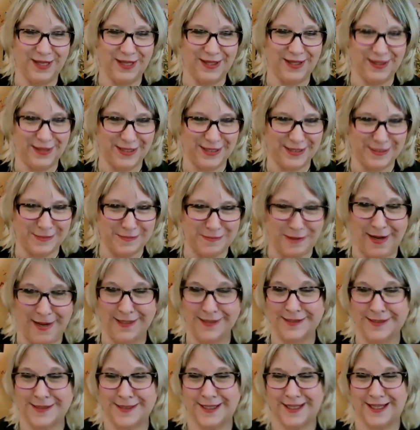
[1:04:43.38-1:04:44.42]
that's
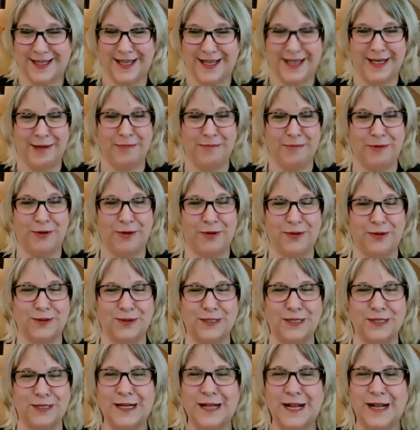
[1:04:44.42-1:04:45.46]
basic anymore.
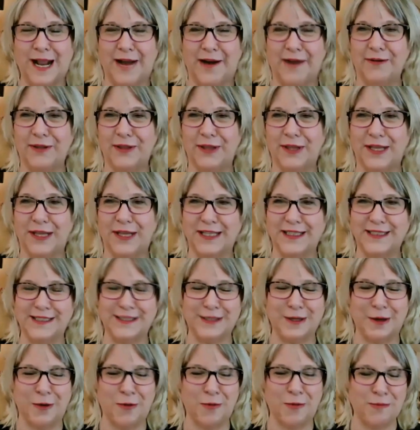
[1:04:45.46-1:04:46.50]
Everything is
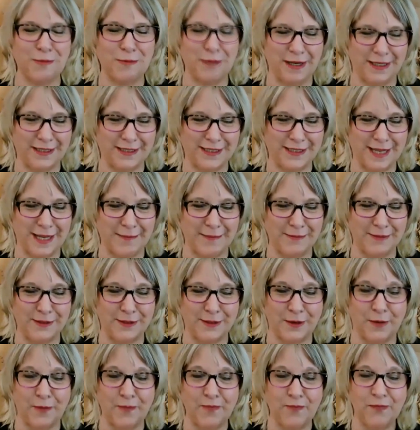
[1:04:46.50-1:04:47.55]
so mixed up.
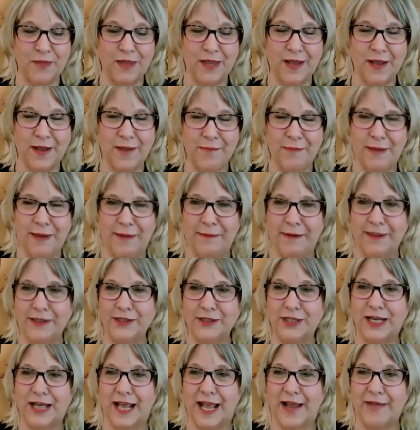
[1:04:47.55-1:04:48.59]
So maybe I
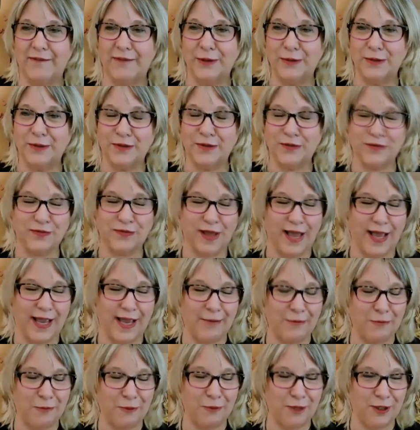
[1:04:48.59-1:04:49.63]
should have you
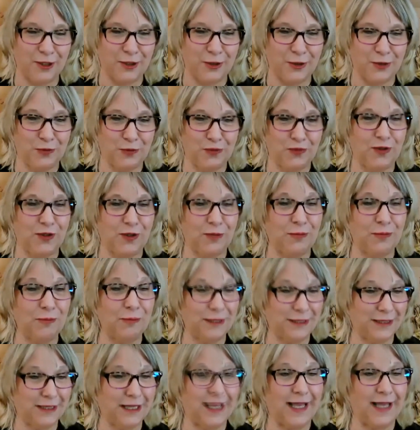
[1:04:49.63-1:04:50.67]
define what you feel
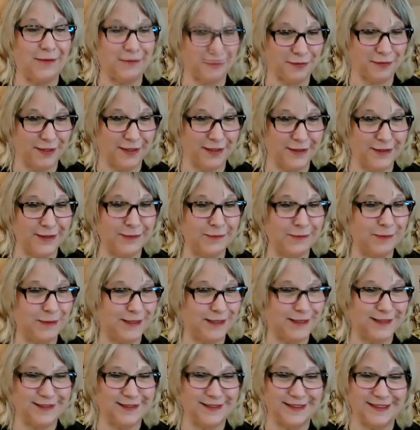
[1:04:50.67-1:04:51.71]
midlife is,
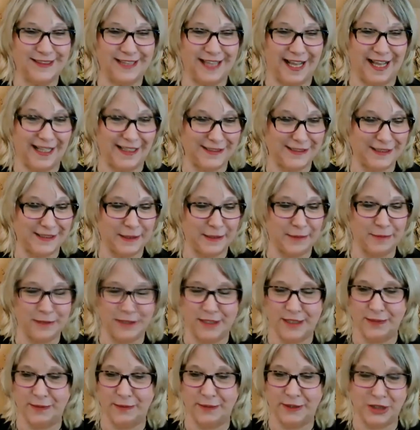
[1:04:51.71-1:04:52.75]
because that seems
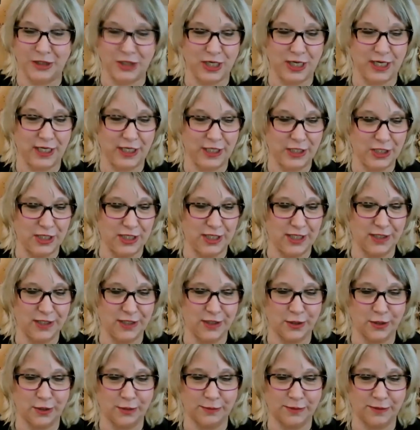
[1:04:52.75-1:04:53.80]
to be changing in
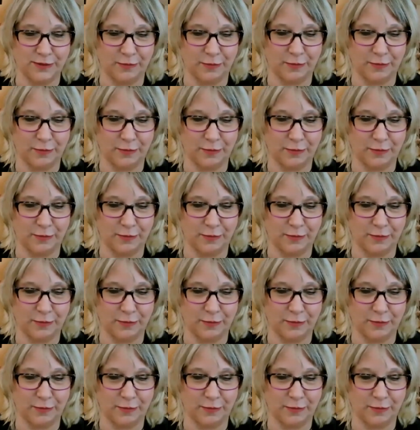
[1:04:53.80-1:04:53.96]
terms of